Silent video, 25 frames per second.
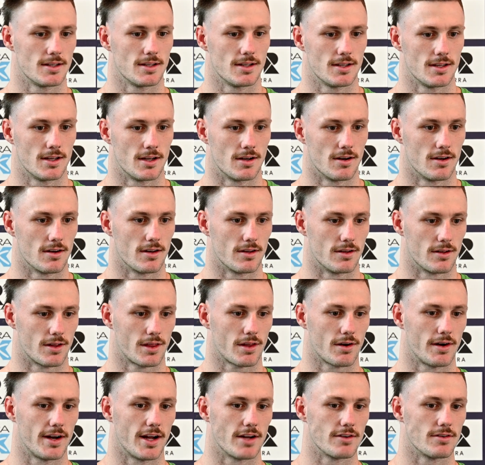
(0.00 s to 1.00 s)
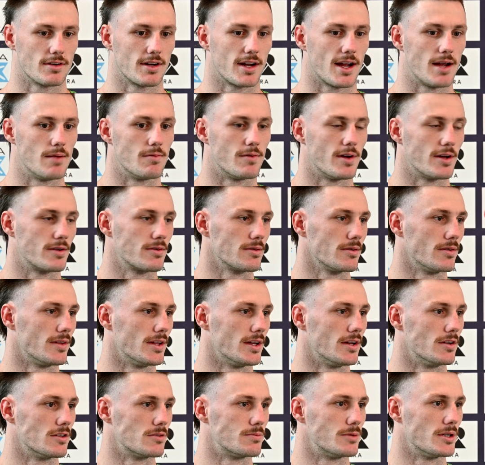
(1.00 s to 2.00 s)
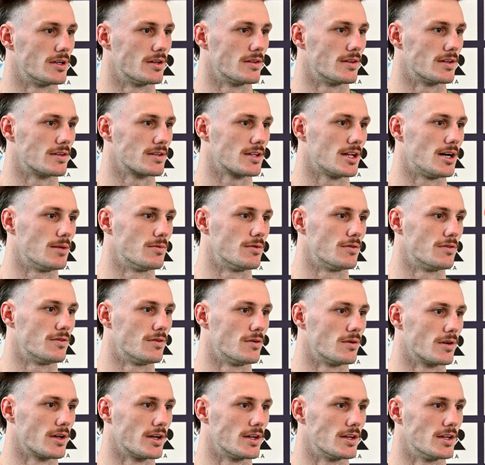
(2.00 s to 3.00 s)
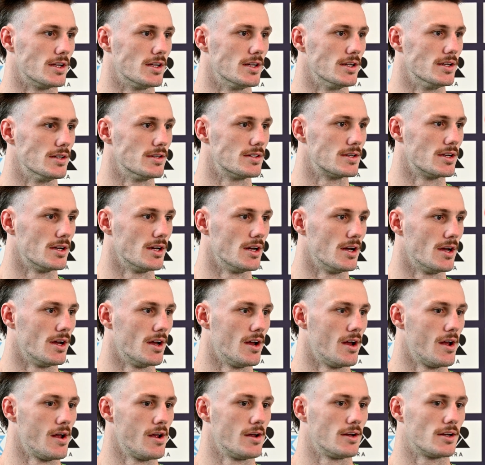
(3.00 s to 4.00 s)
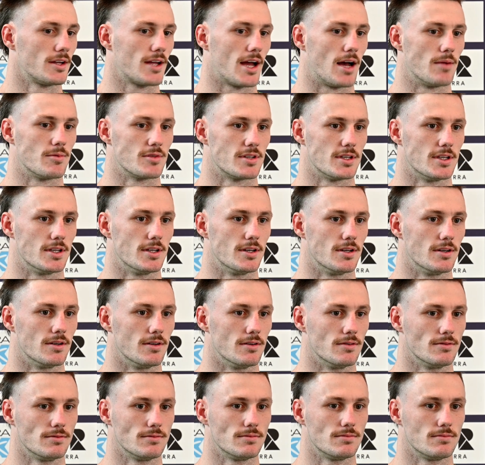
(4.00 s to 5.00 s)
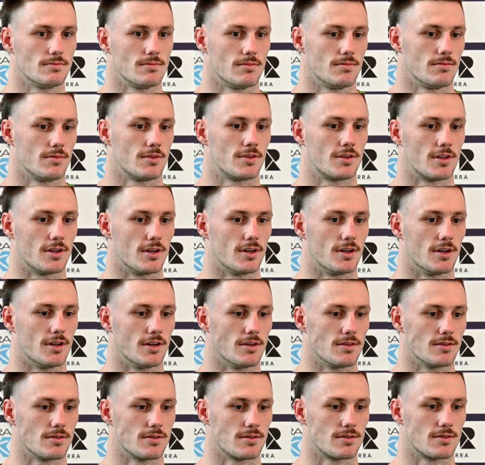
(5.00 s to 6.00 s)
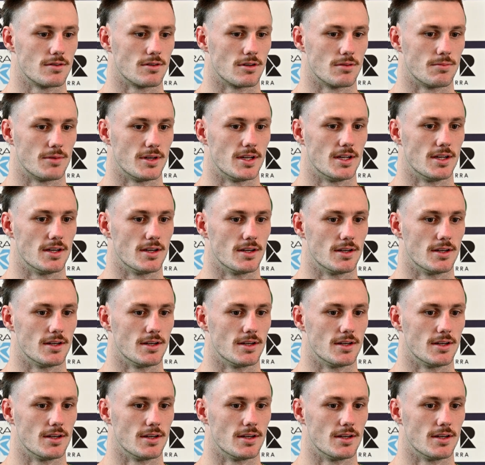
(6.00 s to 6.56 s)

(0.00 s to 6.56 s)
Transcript: You got a 300-game veteran there who's been at this club for 14 years, comes in to sort of be